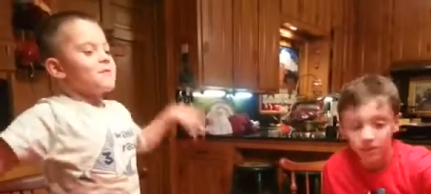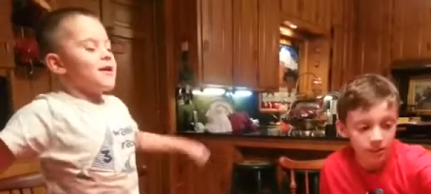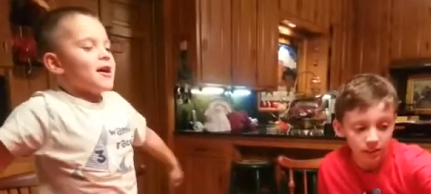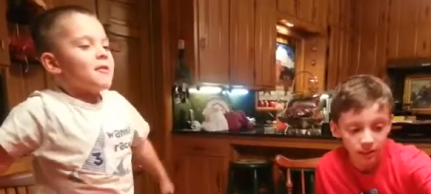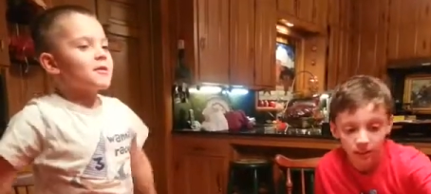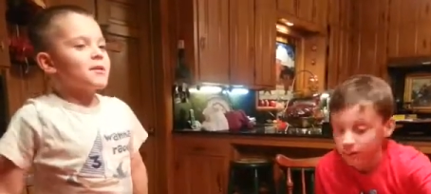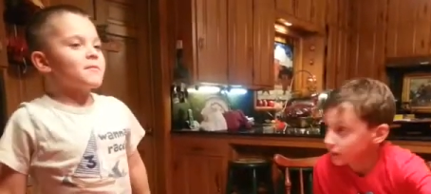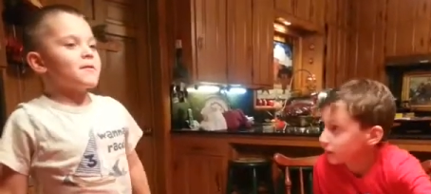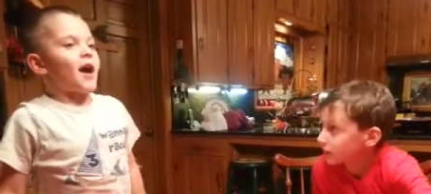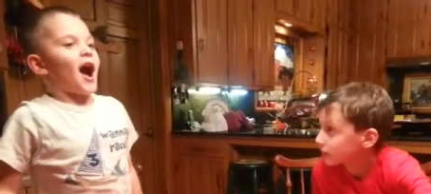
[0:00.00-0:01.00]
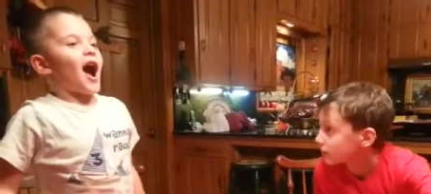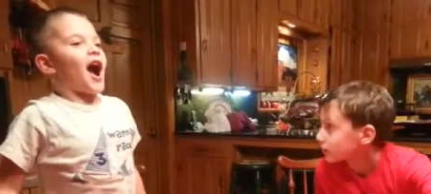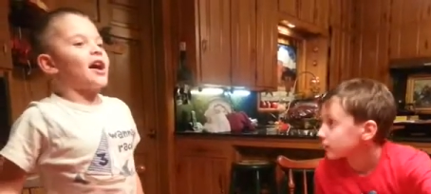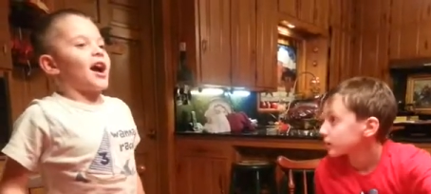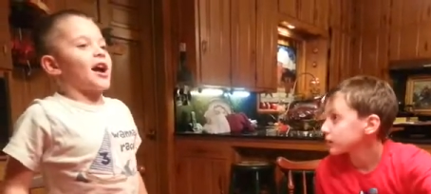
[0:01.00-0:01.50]
Speaker 1: Wait, wait. I
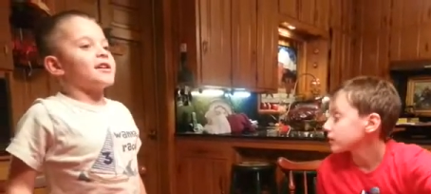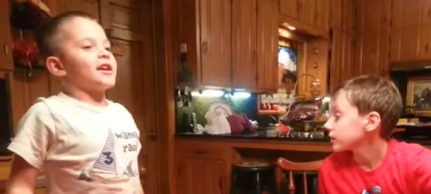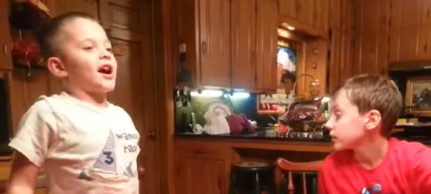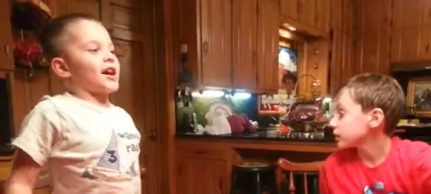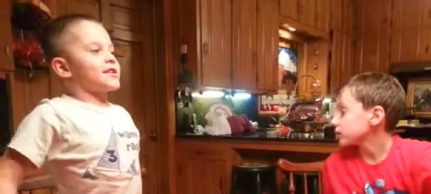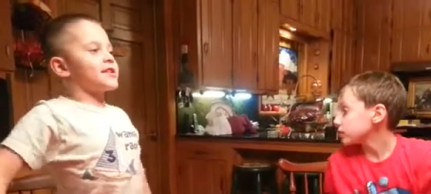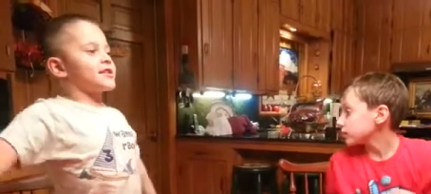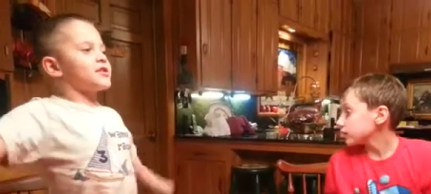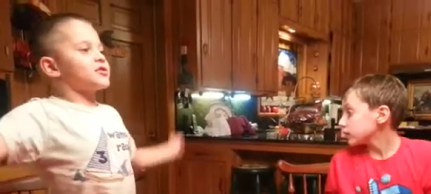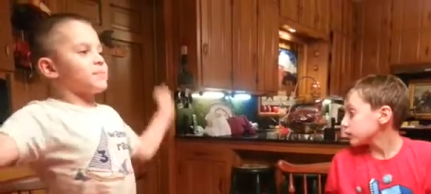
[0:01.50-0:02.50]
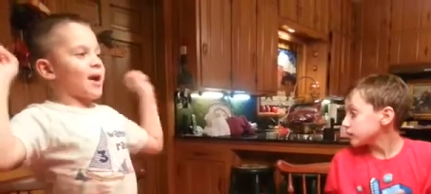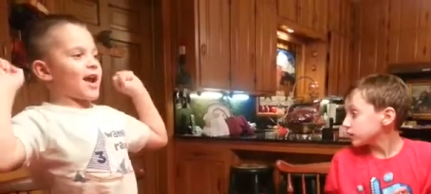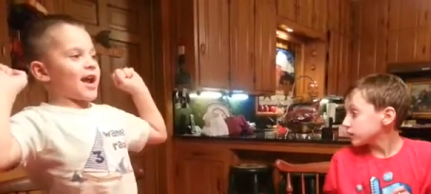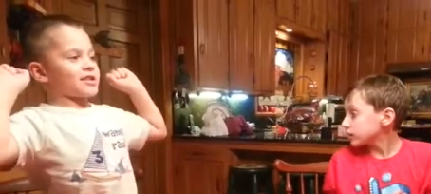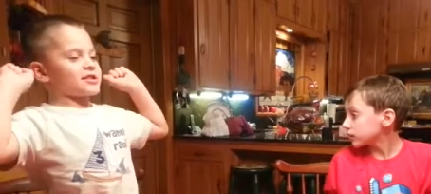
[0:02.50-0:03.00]
I I, I could use
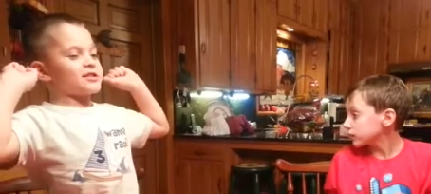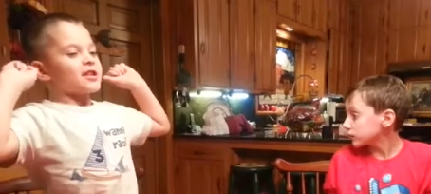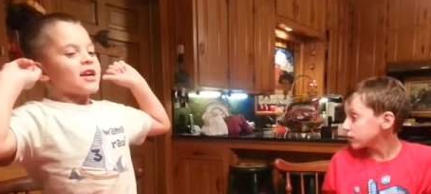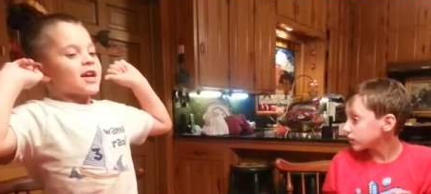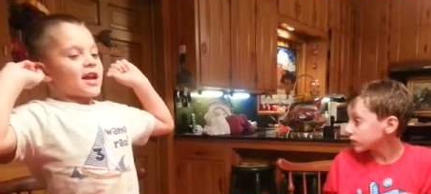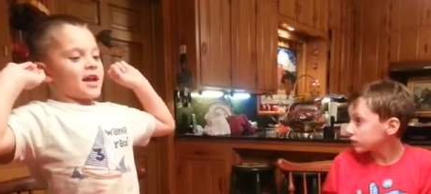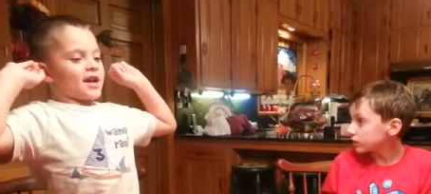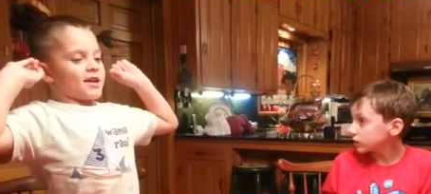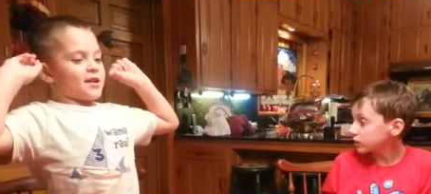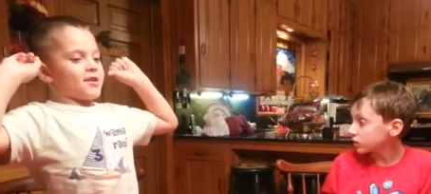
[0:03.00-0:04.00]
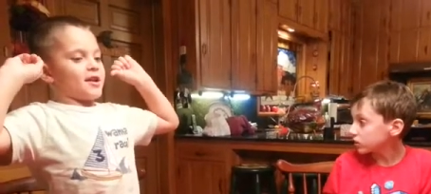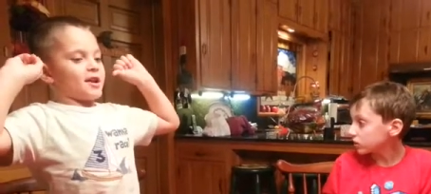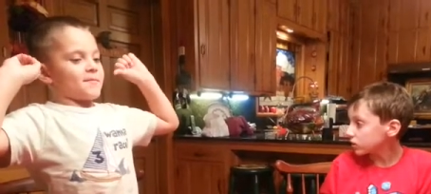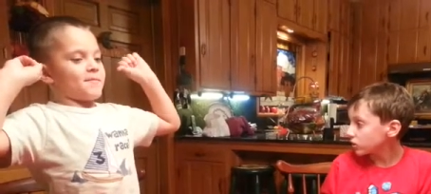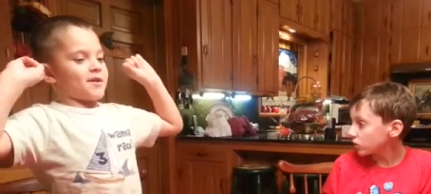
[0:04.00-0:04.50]
my axe in
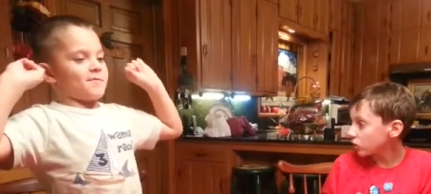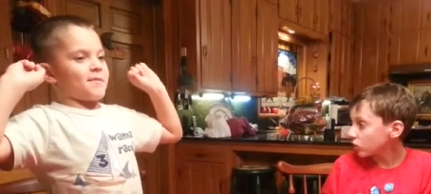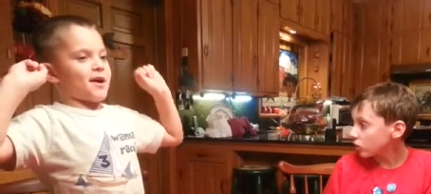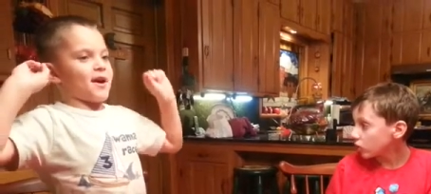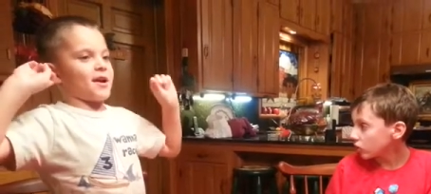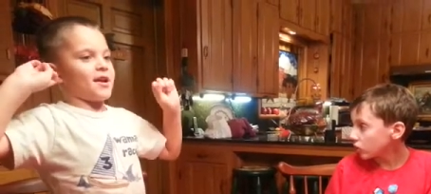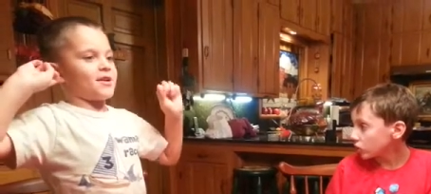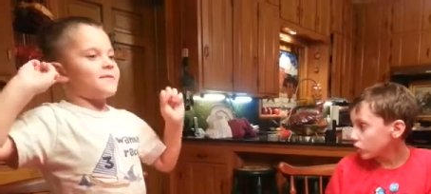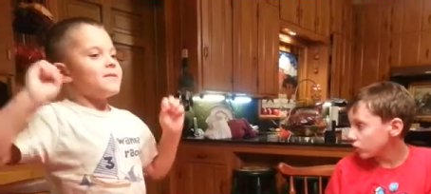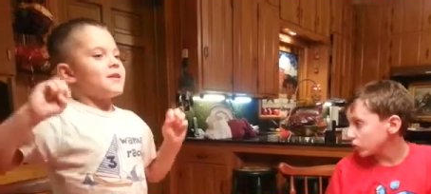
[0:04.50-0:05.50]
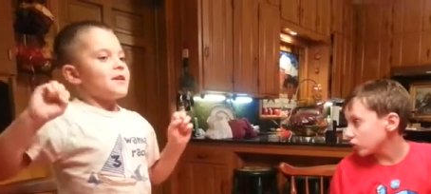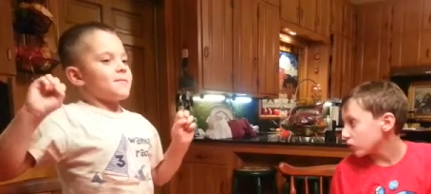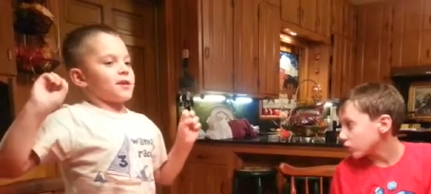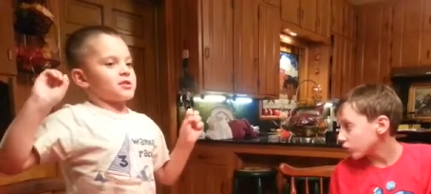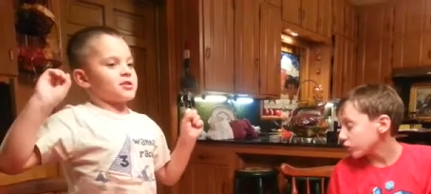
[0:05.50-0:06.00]
in in my
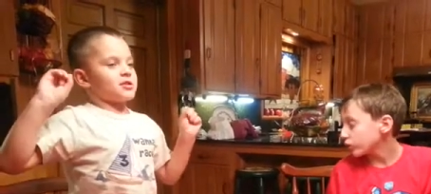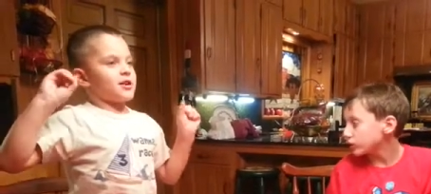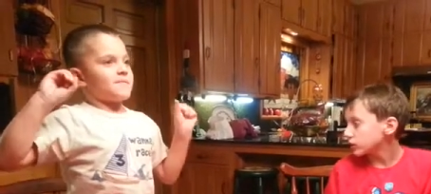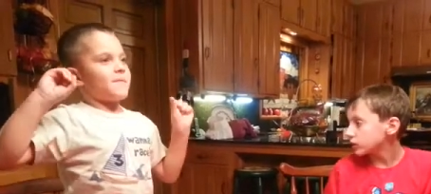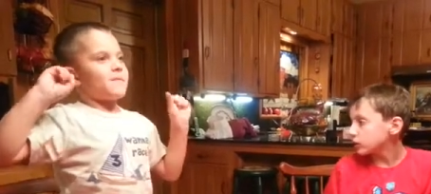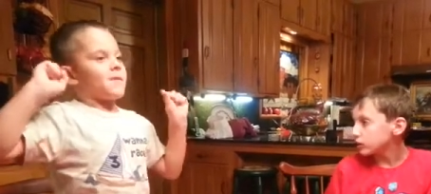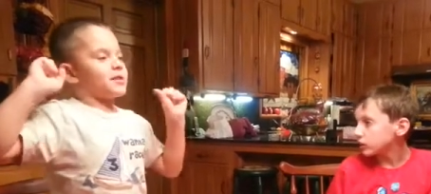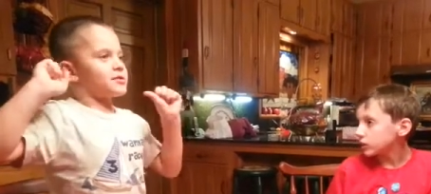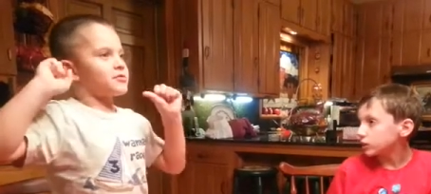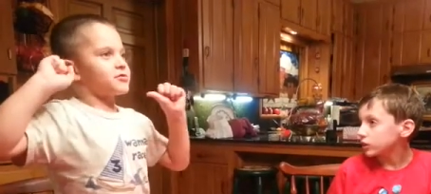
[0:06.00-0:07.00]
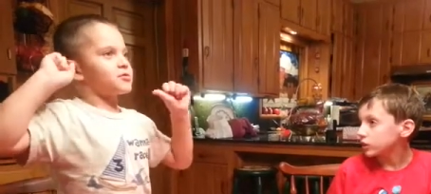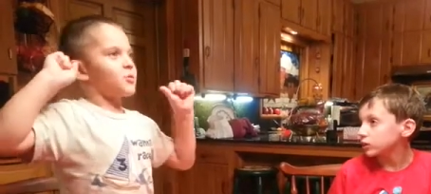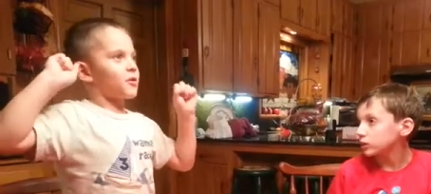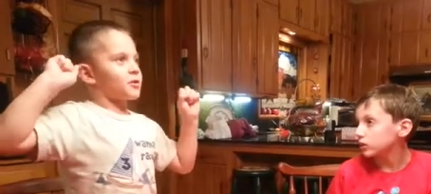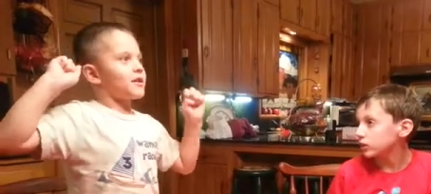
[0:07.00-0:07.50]
my my magical
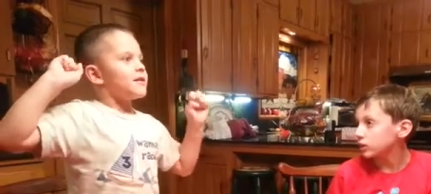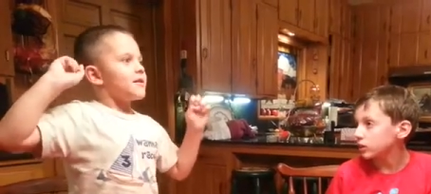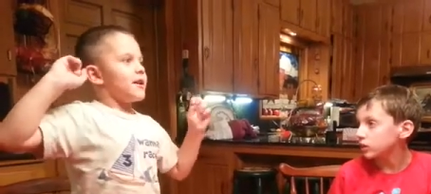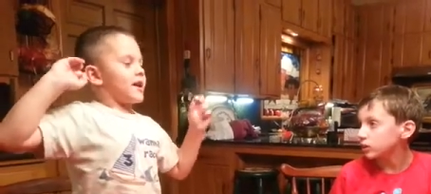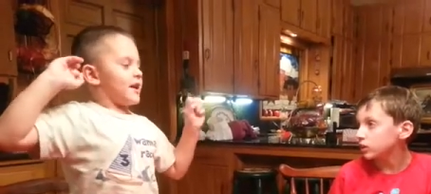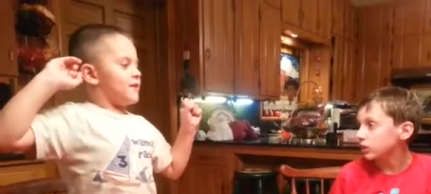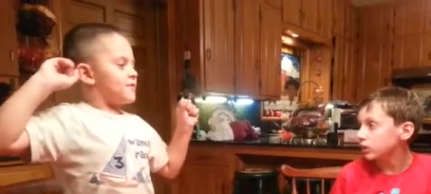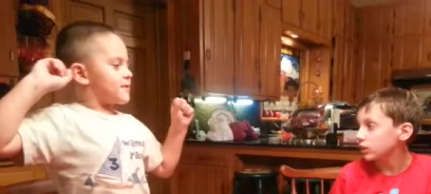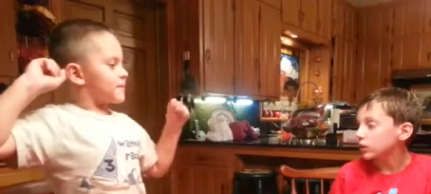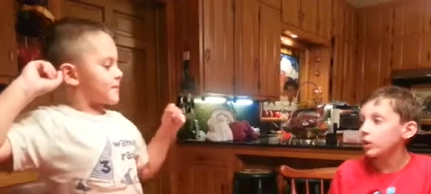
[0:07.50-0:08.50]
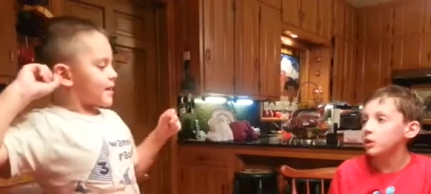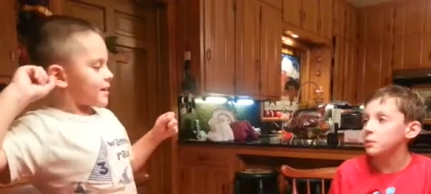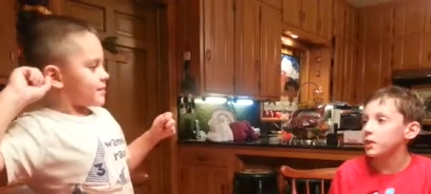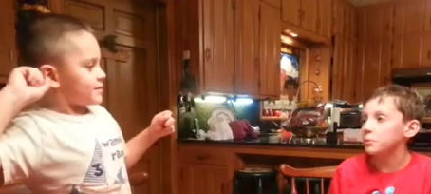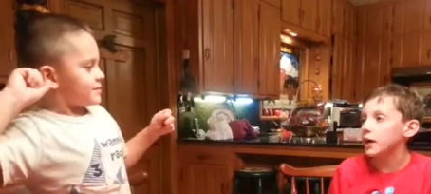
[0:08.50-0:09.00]
sword. And, no, you
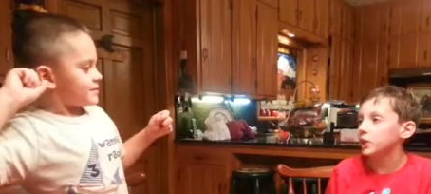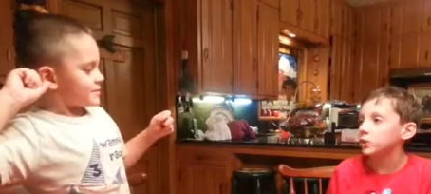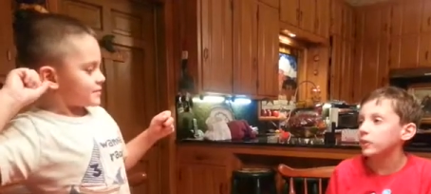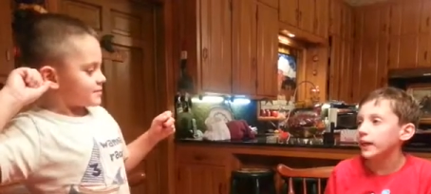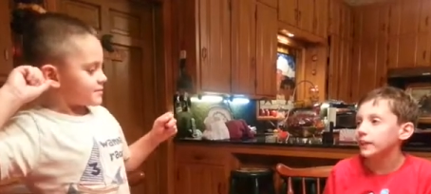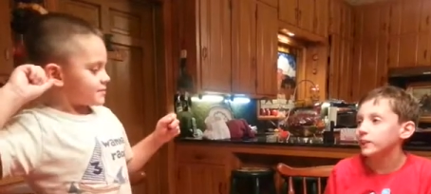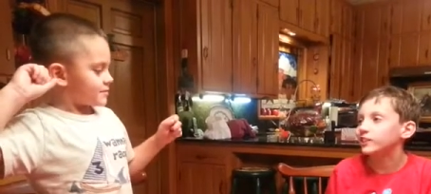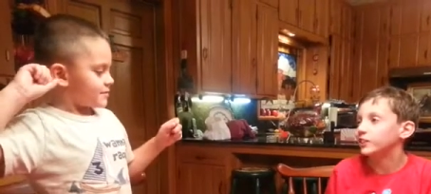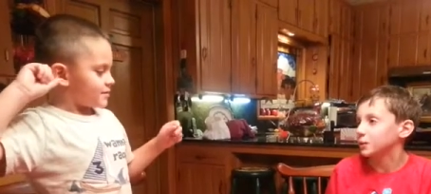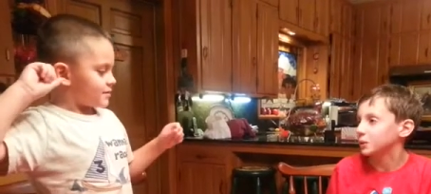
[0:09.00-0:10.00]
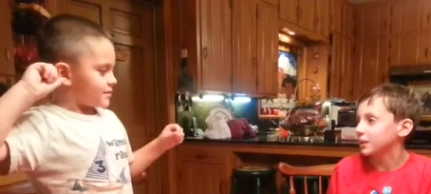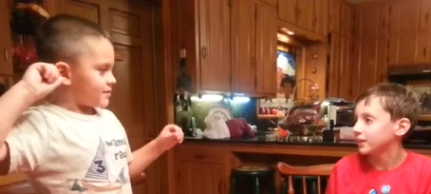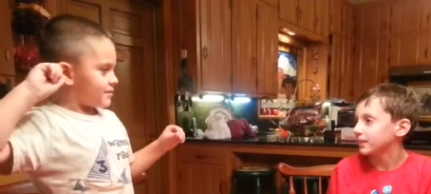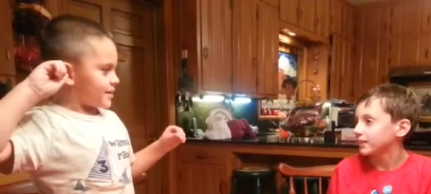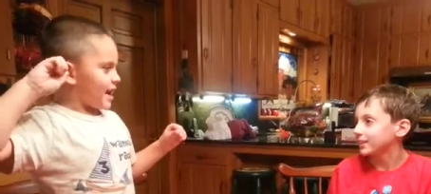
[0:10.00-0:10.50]
mean your magical axe and your sword?
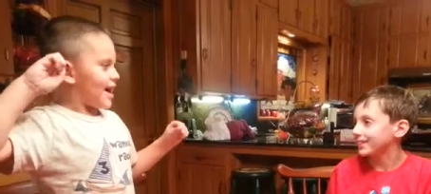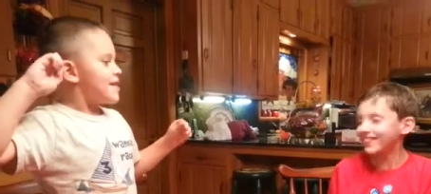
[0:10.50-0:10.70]
Yeah,